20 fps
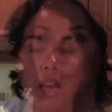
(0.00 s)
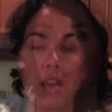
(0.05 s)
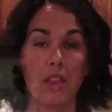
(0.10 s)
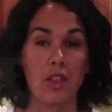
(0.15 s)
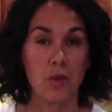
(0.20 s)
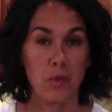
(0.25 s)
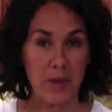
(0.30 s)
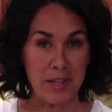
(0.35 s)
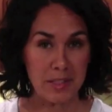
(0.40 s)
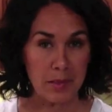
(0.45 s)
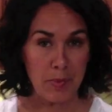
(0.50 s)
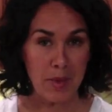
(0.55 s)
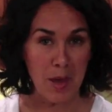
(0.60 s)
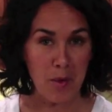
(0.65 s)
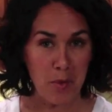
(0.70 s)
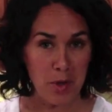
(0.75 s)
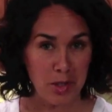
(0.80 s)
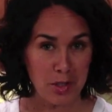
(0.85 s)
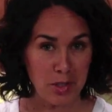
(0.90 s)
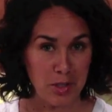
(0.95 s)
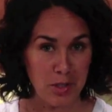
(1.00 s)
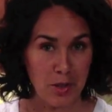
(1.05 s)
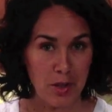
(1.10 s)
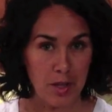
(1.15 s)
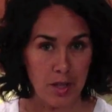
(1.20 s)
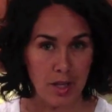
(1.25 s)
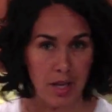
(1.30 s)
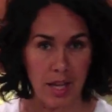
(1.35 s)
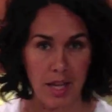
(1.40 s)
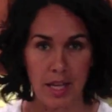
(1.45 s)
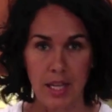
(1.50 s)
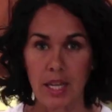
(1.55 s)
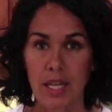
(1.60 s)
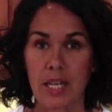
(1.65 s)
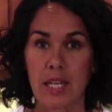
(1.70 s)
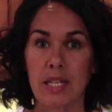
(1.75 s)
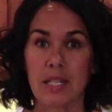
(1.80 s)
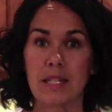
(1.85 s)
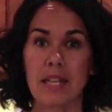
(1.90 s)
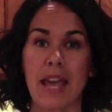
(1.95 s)
The recipe I want to show you tonight
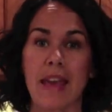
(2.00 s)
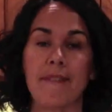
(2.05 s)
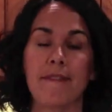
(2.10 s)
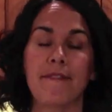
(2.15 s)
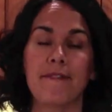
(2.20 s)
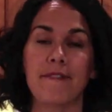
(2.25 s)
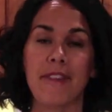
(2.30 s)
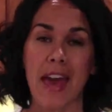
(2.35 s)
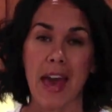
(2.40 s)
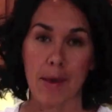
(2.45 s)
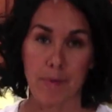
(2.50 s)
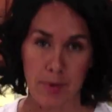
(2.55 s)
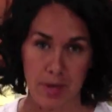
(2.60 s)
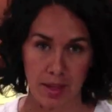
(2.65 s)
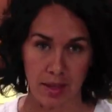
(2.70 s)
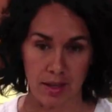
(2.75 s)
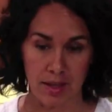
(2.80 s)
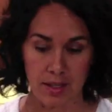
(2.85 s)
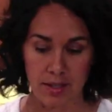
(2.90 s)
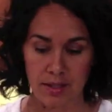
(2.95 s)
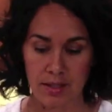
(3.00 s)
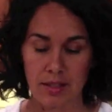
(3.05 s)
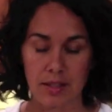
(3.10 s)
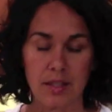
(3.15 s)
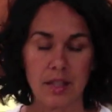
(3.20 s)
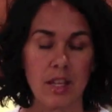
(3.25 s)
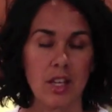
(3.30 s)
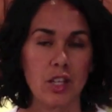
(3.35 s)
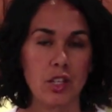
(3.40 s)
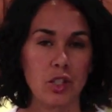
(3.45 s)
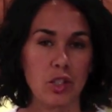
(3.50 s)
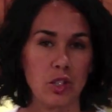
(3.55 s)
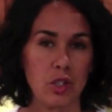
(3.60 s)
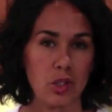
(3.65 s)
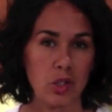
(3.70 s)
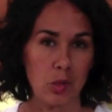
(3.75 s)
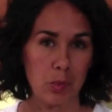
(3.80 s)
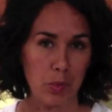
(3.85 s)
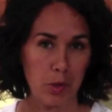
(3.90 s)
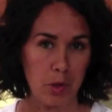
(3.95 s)
is a fabulous,
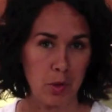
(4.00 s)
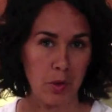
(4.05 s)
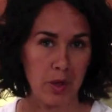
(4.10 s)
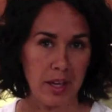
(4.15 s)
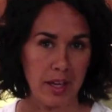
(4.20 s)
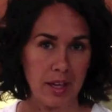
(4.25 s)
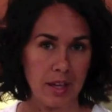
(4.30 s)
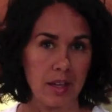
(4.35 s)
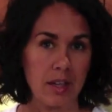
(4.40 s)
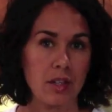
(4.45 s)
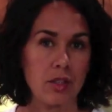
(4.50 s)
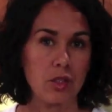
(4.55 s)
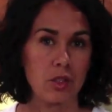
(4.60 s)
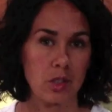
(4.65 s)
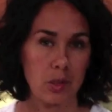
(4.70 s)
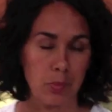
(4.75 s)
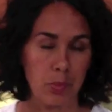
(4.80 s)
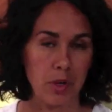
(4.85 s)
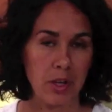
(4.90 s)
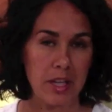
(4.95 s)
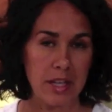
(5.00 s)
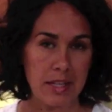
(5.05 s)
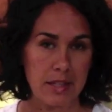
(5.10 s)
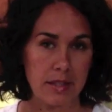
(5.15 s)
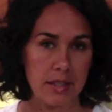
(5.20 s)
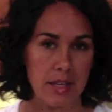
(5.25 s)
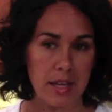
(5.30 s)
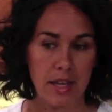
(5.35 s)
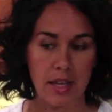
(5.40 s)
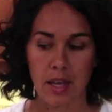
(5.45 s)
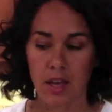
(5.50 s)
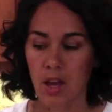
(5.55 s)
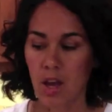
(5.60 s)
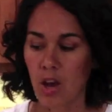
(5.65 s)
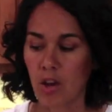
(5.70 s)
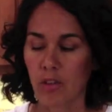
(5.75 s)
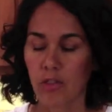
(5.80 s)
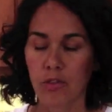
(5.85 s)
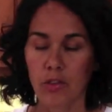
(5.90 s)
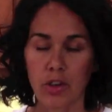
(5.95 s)
super quick, super easy
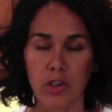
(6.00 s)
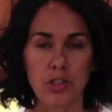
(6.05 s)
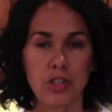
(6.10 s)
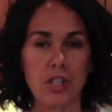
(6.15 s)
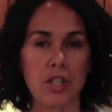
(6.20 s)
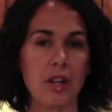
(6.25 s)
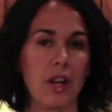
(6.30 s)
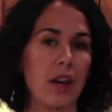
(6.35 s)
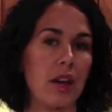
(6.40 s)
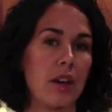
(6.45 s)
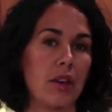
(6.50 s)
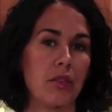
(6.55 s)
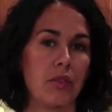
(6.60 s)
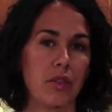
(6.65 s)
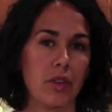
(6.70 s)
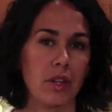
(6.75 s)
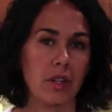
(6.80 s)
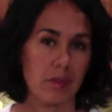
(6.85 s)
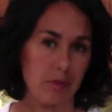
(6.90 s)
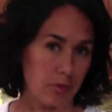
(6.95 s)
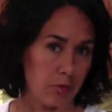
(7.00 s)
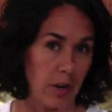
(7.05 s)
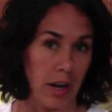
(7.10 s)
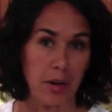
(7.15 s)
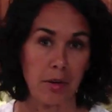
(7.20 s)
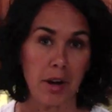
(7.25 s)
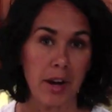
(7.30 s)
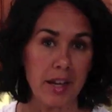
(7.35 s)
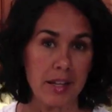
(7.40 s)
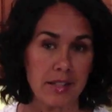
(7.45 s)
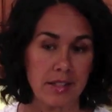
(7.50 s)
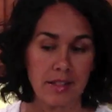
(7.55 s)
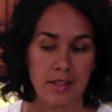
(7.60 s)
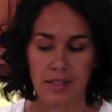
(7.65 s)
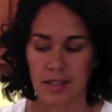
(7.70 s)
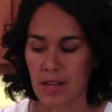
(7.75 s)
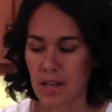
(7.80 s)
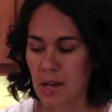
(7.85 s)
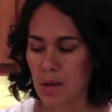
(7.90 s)
version of fried rice.